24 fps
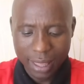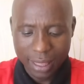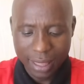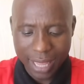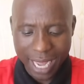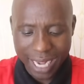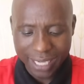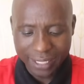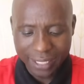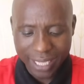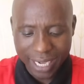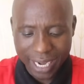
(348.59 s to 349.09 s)

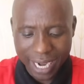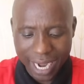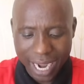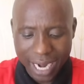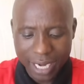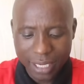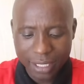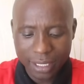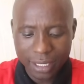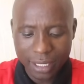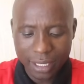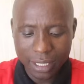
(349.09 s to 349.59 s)
Thus, the
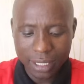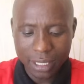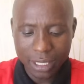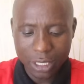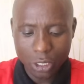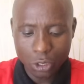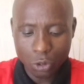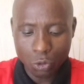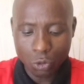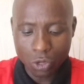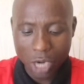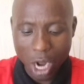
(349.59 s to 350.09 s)
country
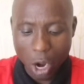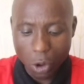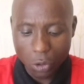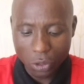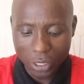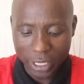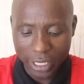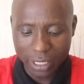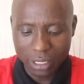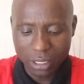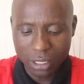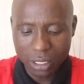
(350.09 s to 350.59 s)
you now
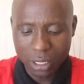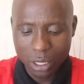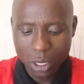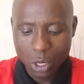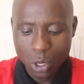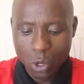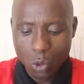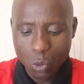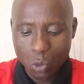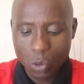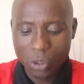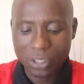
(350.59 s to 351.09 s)
lead
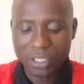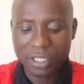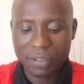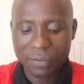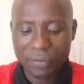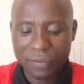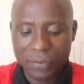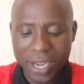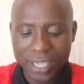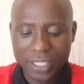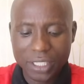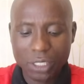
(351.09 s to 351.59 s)
was the
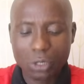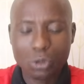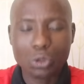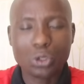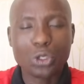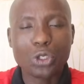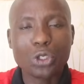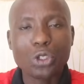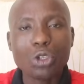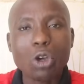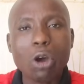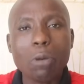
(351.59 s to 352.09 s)
first to
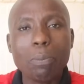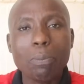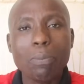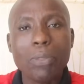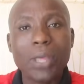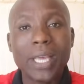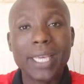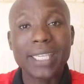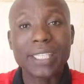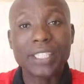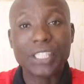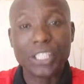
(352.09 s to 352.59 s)
stop
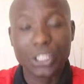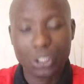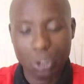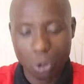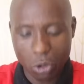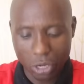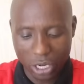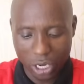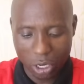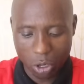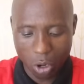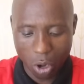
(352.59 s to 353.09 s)
the
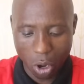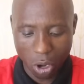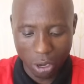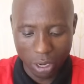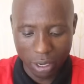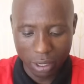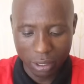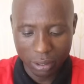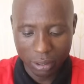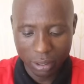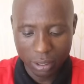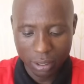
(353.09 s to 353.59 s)

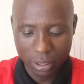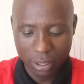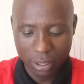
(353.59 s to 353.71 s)
historical